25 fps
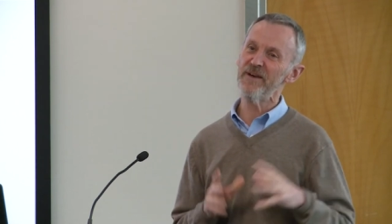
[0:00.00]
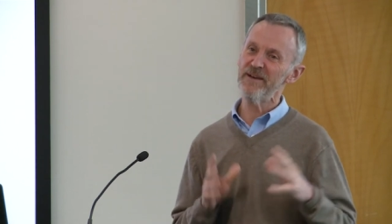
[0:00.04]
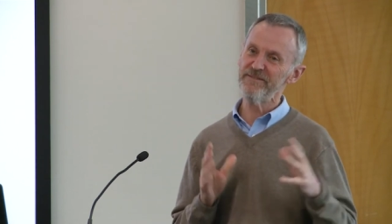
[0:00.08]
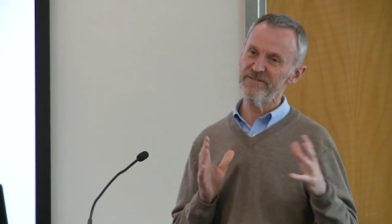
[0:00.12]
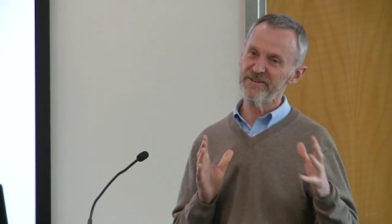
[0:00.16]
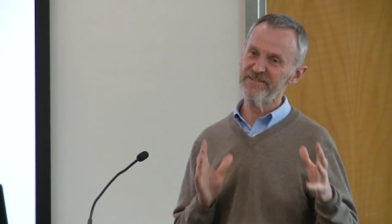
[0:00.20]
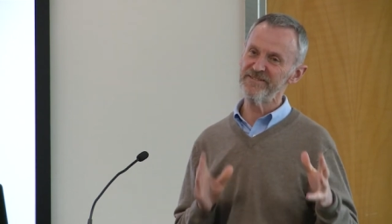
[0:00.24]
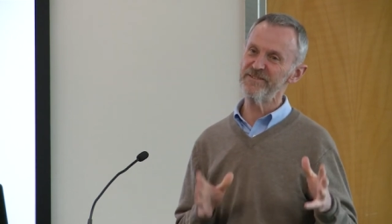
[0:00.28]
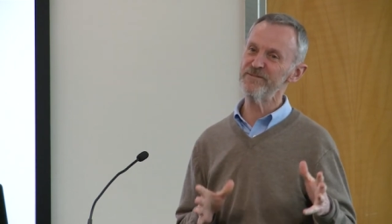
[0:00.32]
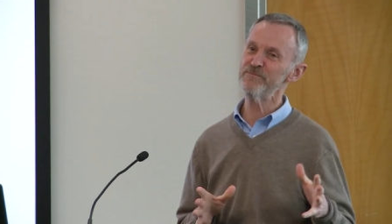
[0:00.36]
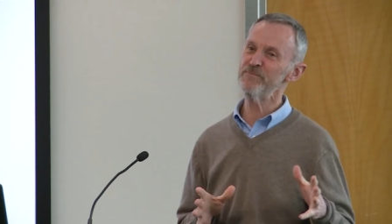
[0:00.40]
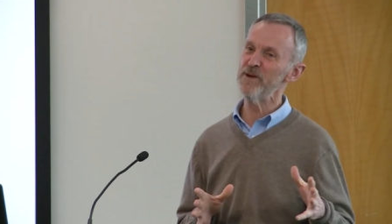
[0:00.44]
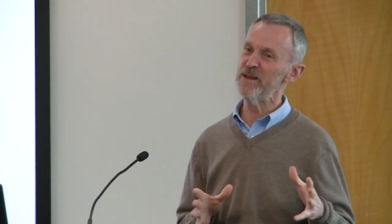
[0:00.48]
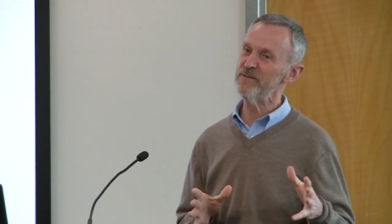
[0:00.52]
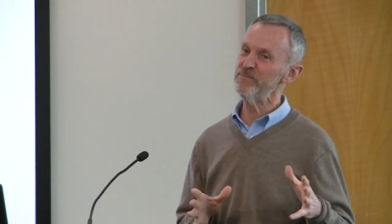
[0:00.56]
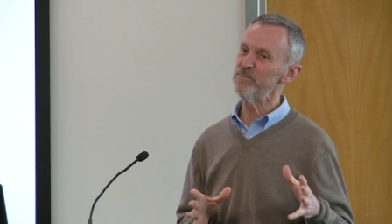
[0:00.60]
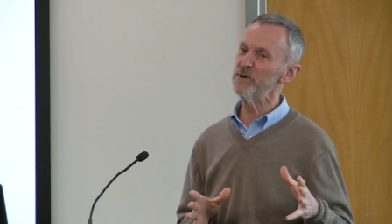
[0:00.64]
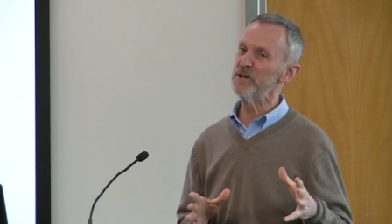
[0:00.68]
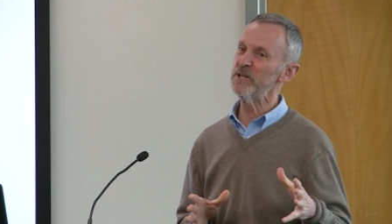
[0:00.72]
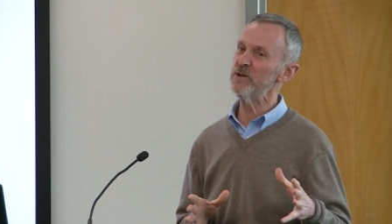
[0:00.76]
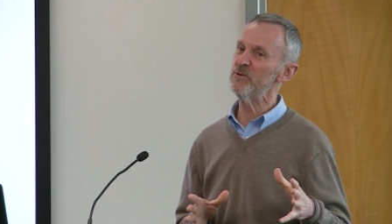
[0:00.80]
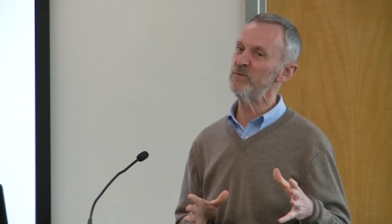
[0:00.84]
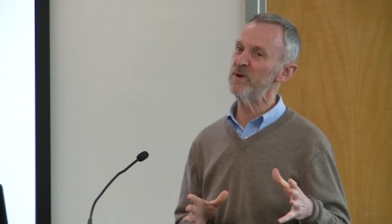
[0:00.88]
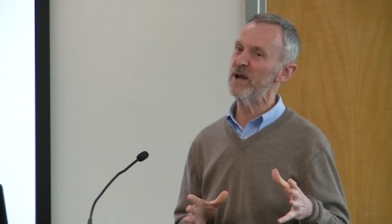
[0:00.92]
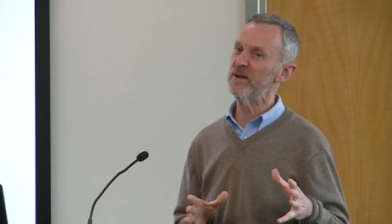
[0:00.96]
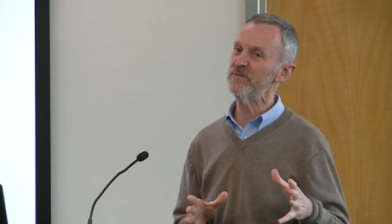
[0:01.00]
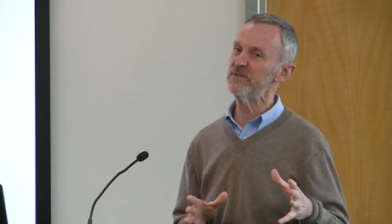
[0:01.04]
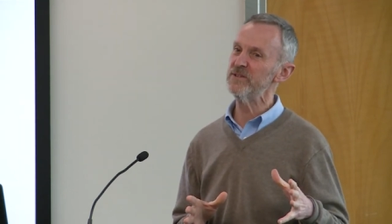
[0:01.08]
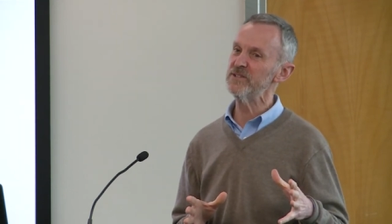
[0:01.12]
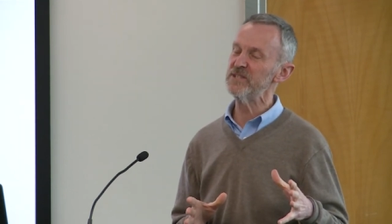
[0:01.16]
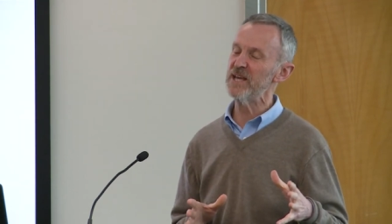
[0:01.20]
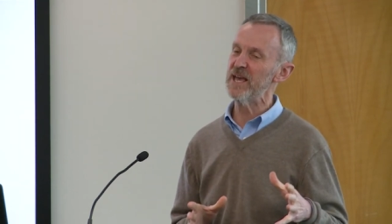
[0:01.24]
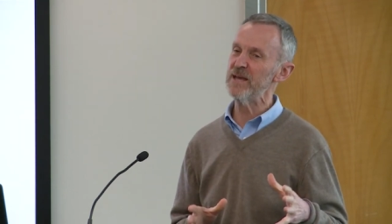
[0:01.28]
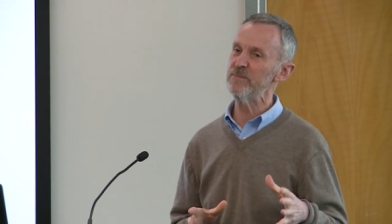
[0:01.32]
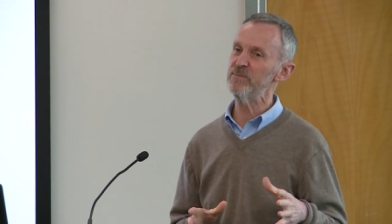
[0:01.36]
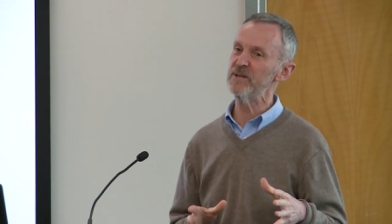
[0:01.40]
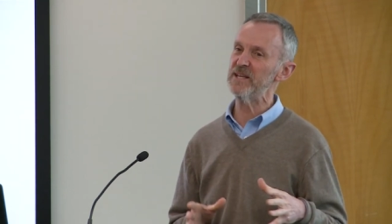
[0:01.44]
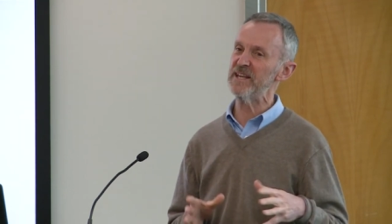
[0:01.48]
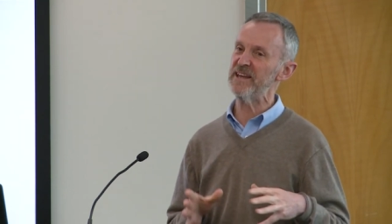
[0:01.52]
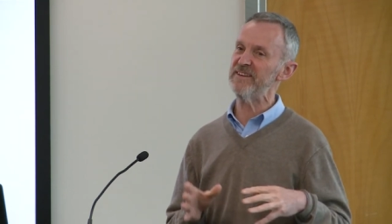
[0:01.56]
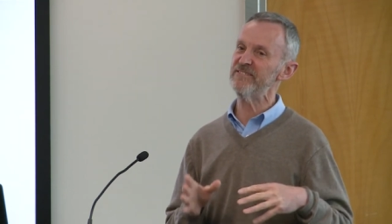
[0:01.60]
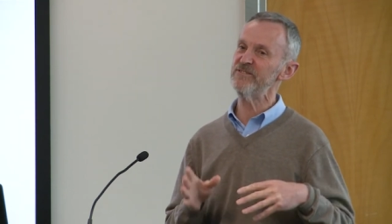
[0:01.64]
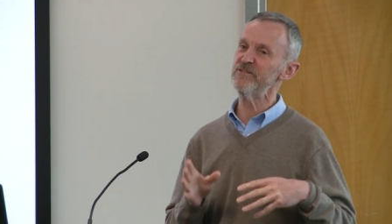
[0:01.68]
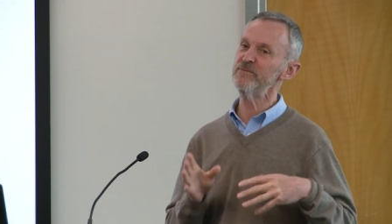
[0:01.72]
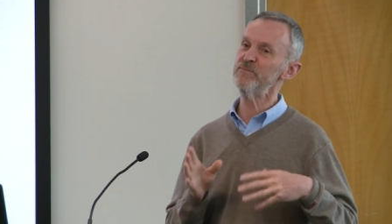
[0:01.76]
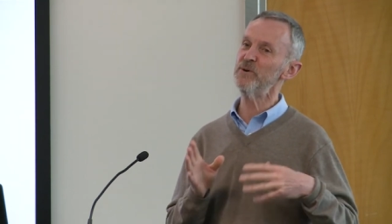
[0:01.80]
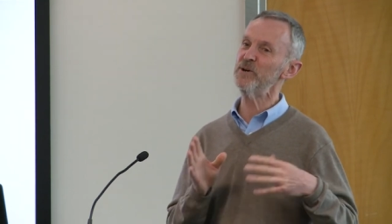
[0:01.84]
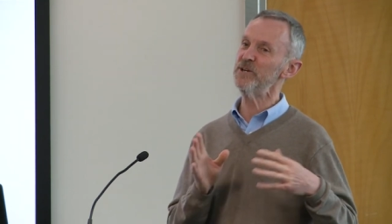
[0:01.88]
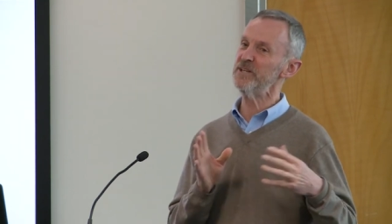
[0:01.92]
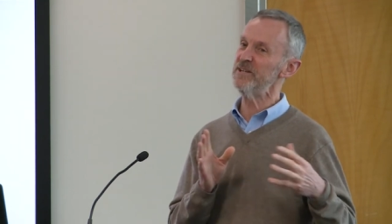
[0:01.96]
having everybody around the table,
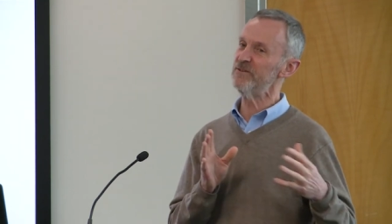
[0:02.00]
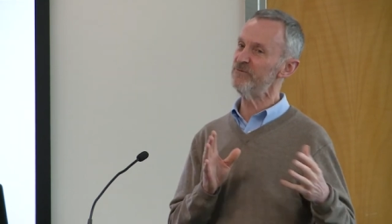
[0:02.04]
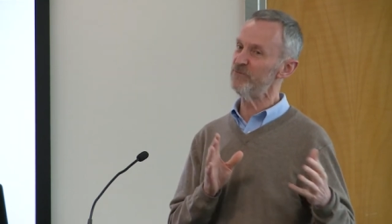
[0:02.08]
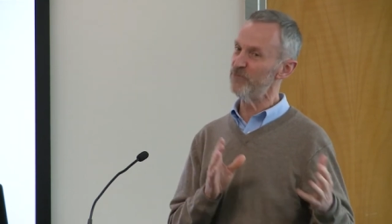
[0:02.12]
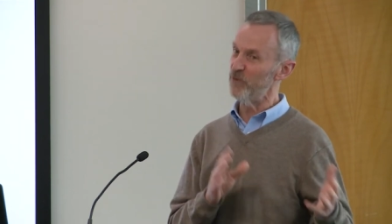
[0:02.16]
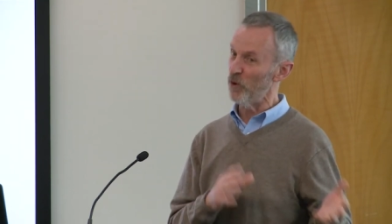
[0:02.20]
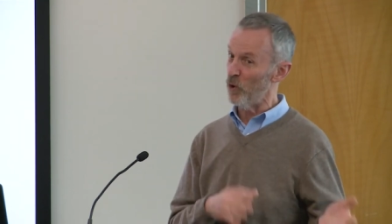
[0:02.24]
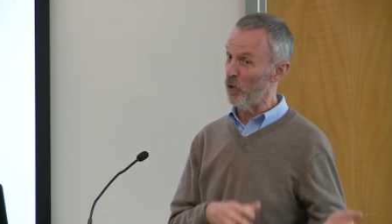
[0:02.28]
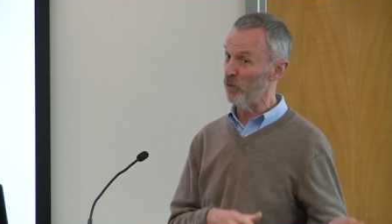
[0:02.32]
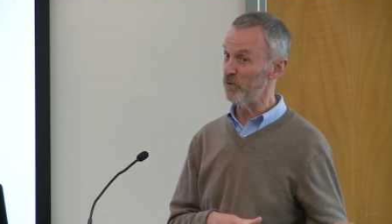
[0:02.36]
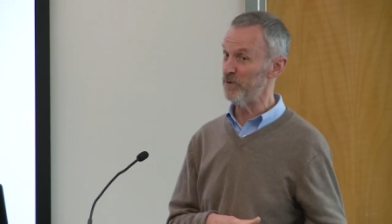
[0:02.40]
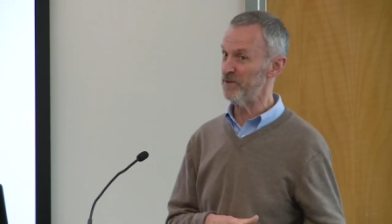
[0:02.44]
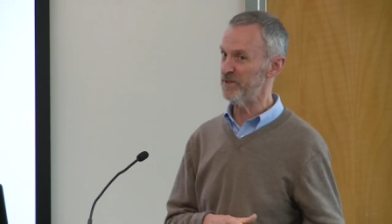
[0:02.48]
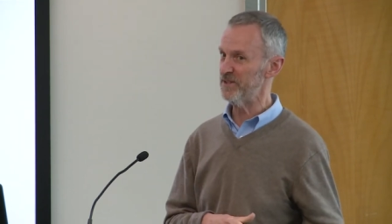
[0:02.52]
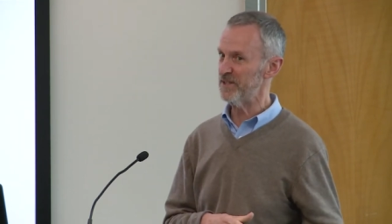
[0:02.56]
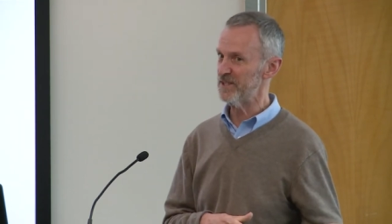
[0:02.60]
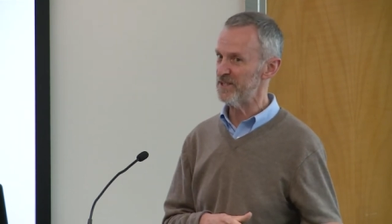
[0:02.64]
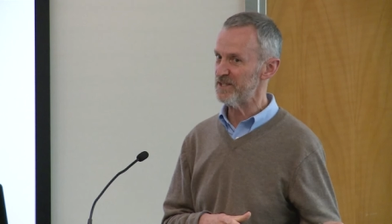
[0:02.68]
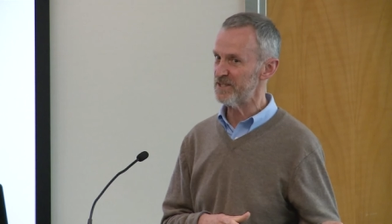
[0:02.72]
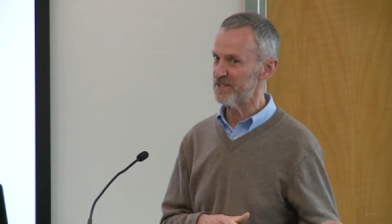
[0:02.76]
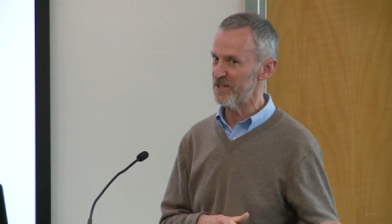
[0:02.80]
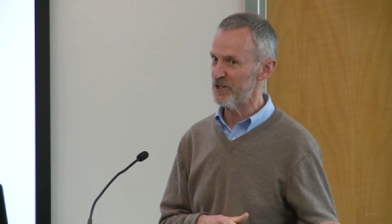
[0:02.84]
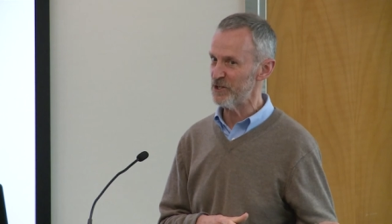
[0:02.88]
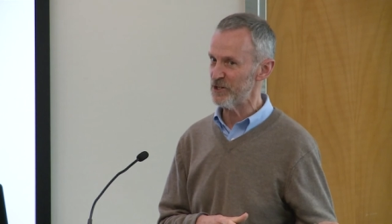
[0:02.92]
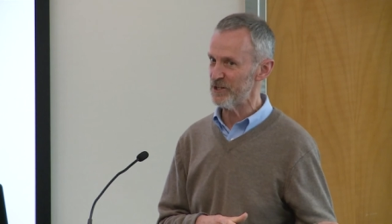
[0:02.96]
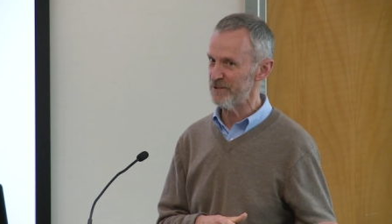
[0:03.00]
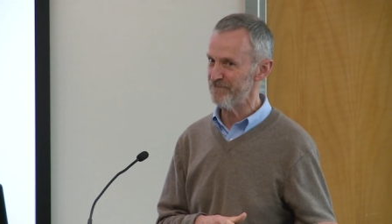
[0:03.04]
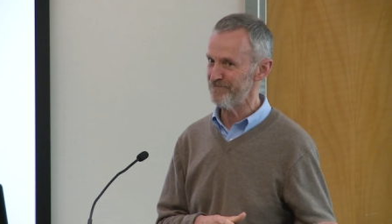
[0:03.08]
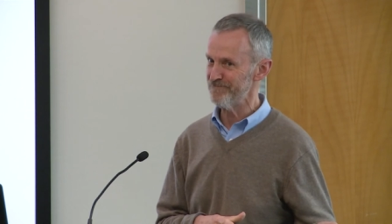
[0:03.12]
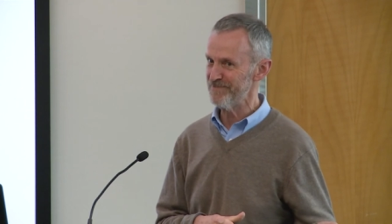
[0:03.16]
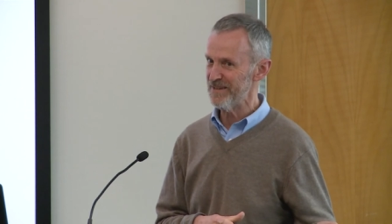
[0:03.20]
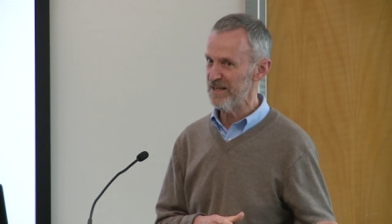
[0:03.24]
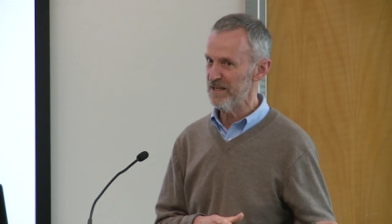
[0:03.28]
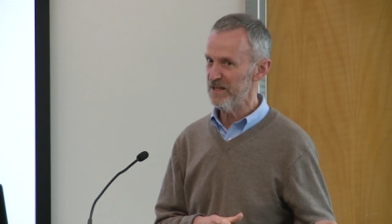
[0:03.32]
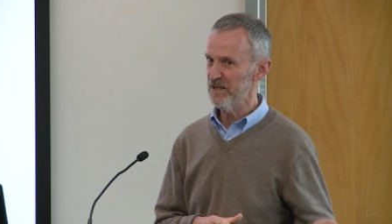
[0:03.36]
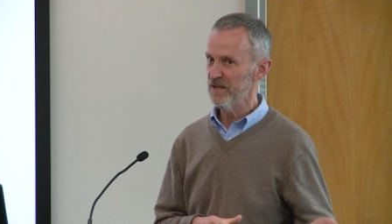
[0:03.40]
everybody involved in the decision,